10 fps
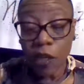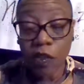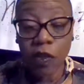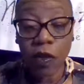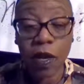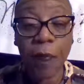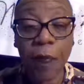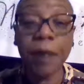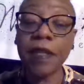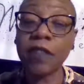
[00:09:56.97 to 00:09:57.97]
So a
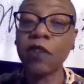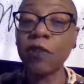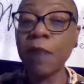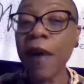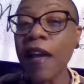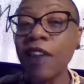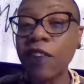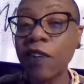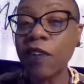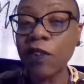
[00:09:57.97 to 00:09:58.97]
couple of minutes goes by, and
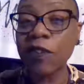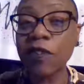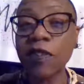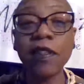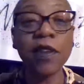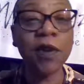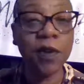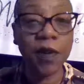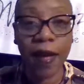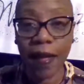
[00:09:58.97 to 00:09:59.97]
she goes, you
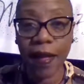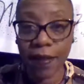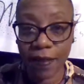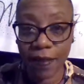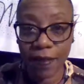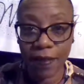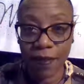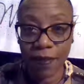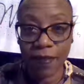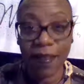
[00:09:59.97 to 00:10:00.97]
know,
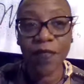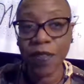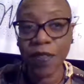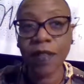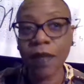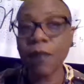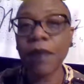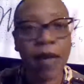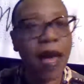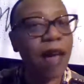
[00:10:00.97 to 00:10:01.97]
not for nothing,
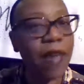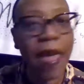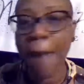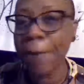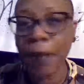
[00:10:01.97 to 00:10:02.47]
but I've had